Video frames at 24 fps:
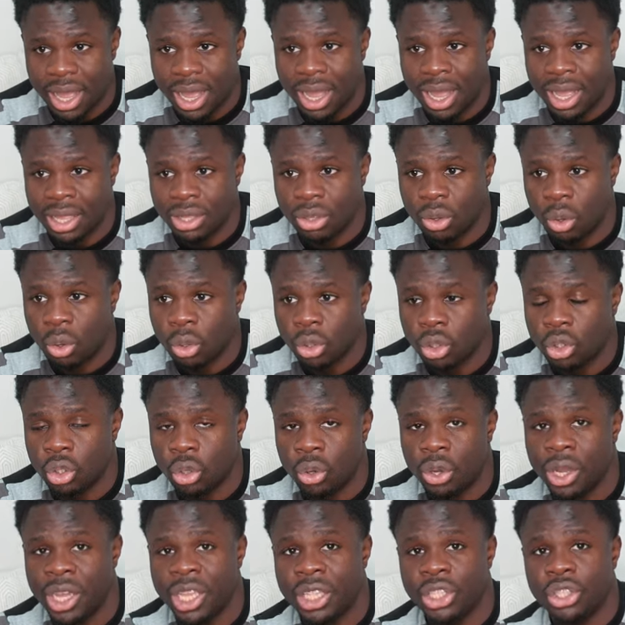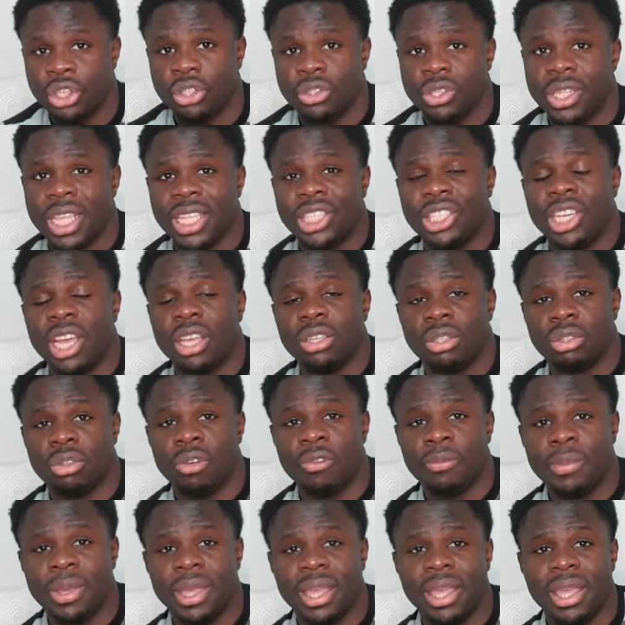and also reduced the chance
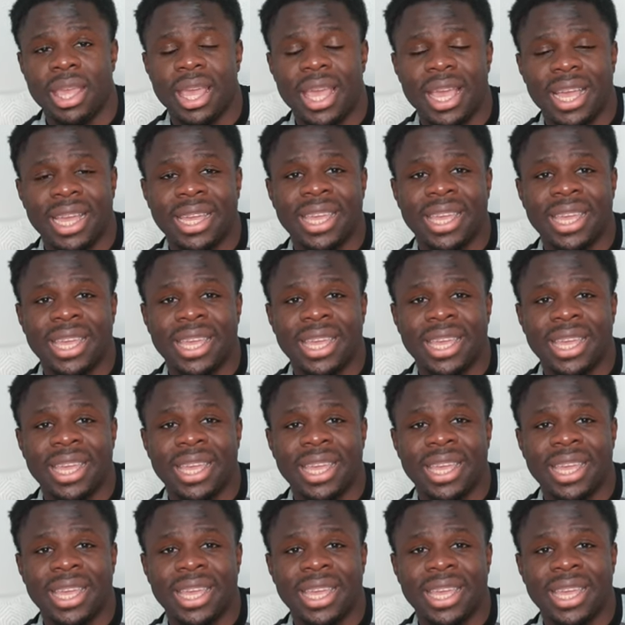of me